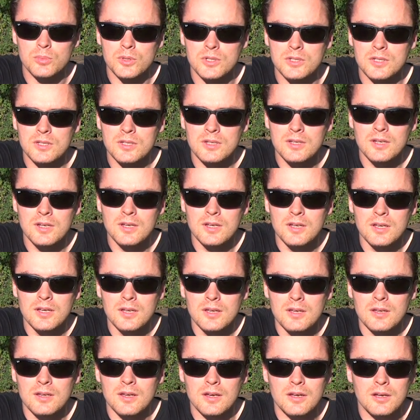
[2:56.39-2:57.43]
But
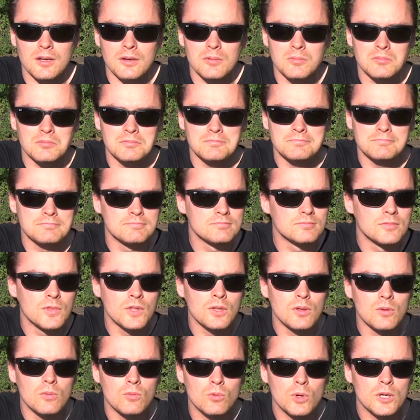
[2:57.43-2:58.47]

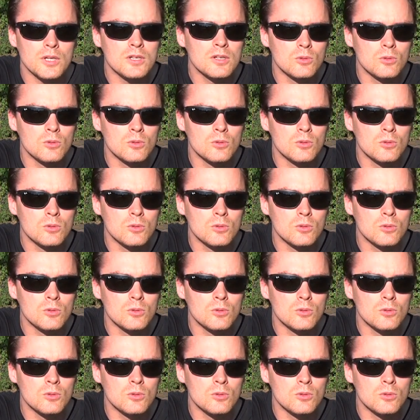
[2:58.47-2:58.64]
what